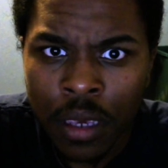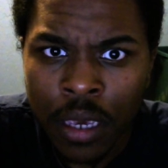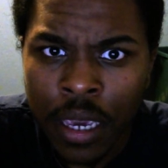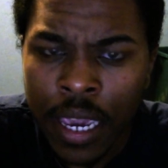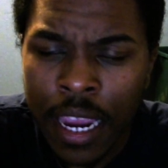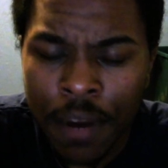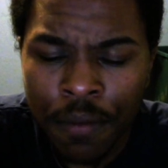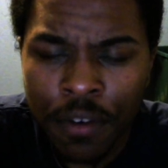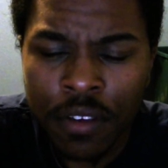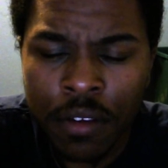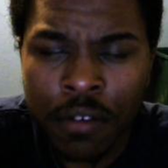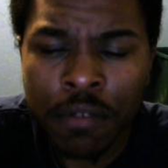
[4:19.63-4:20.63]
Every
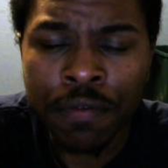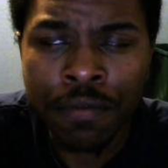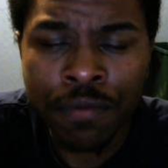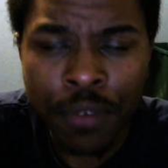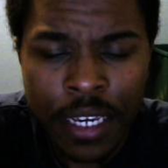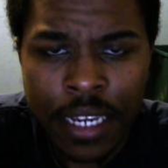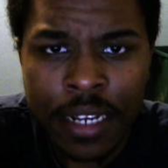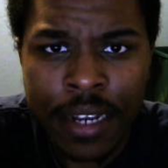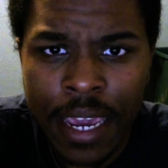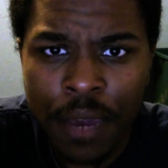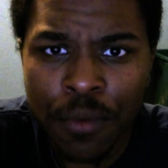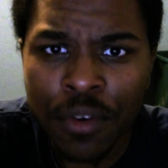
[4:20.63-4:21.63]
single freaking day
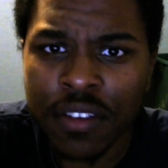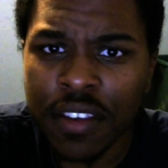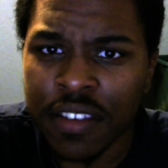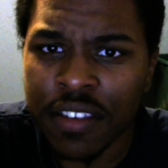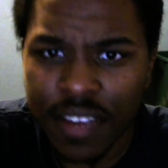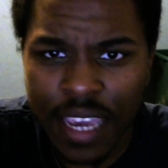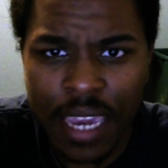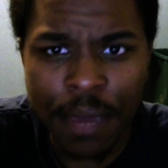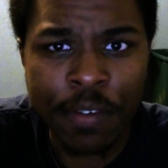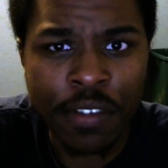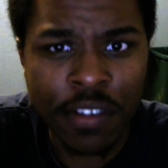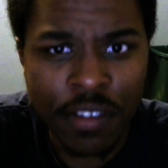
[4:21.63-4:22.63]
was the same
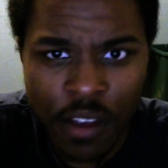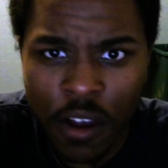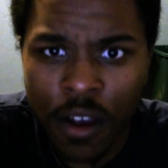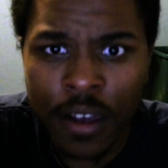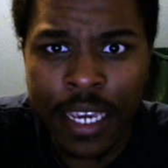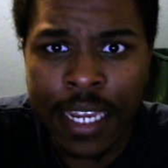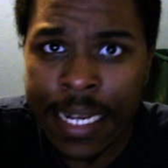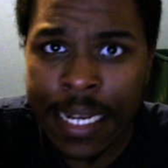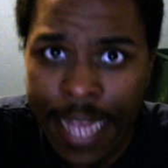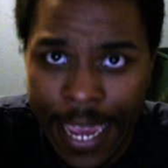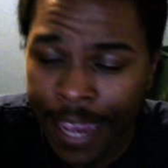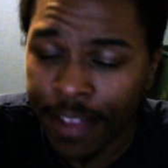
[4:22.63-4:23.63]
song and
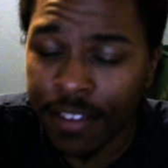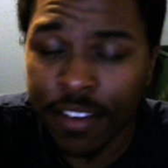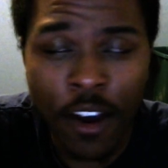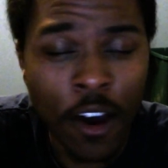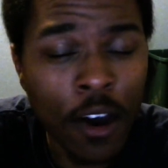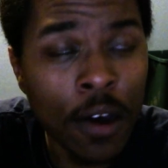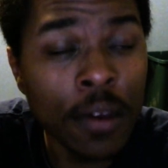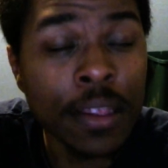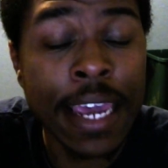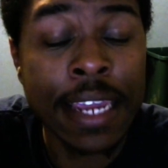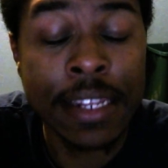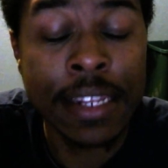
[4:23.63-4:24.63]
dance. All
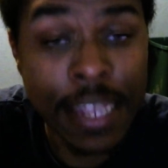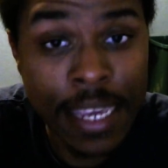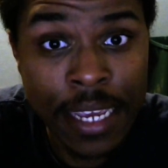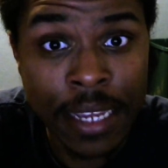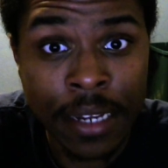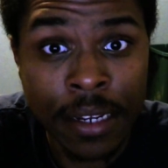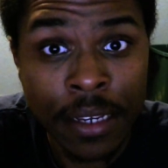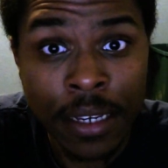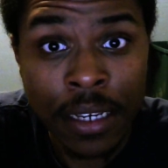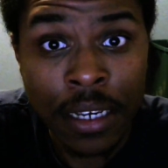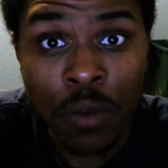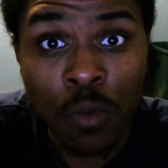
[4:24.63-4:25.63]
they did
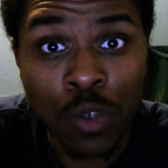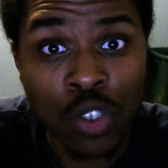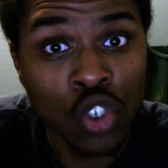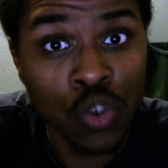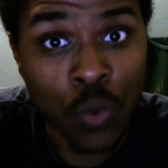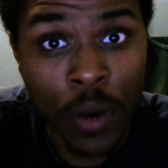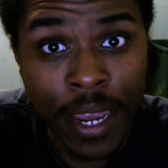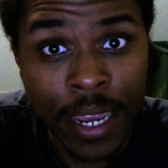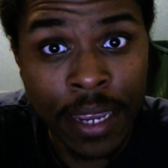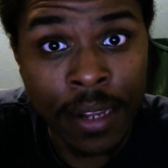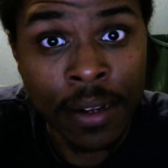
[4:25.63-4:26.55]
was train,